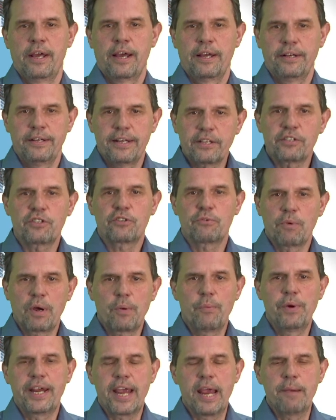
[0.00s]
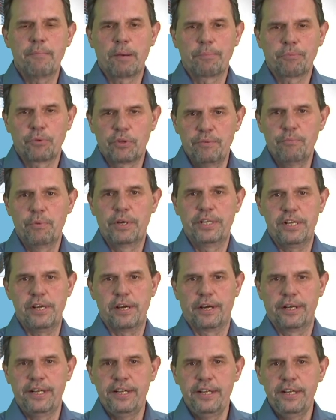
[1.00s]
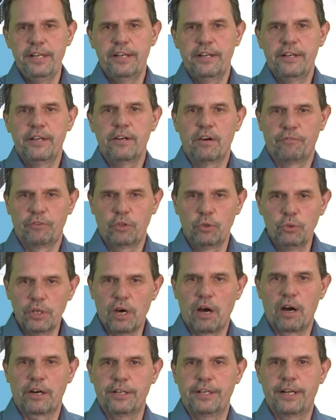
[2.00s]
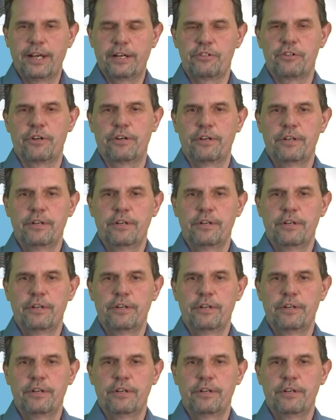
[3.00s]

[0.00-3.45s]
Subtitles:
And that's where we came up with the idea of good architecture.